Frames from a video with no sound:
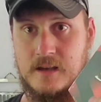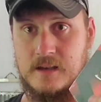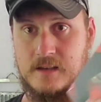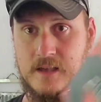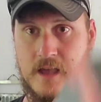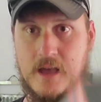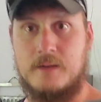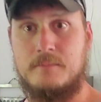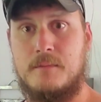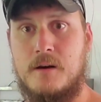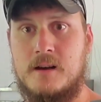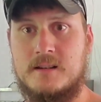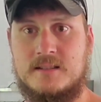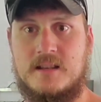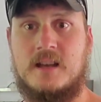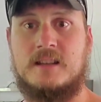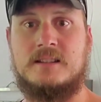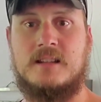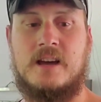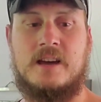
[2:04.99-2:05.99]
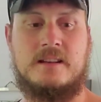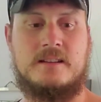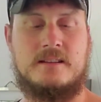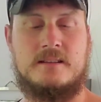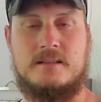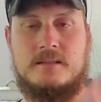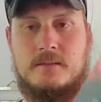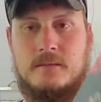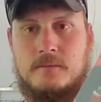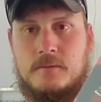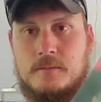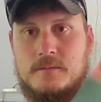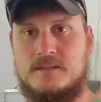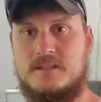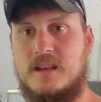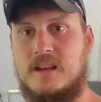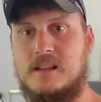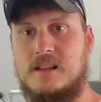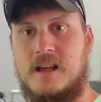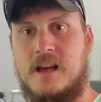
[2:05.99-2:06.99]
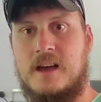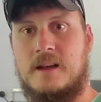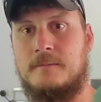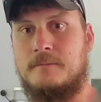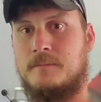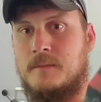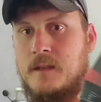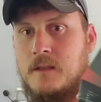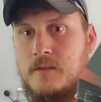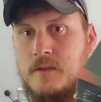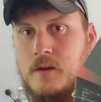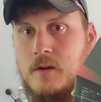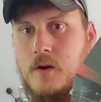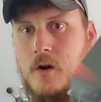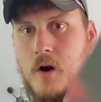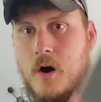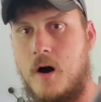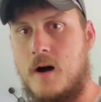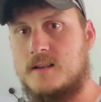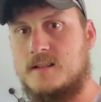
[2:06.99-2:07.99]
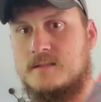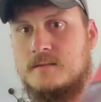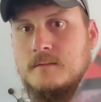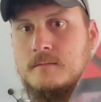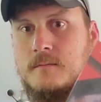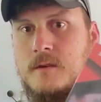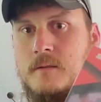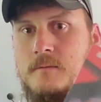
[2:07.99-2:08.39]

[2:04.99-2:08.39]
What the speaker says: CAN bus headlights from Sealight, they're awesome.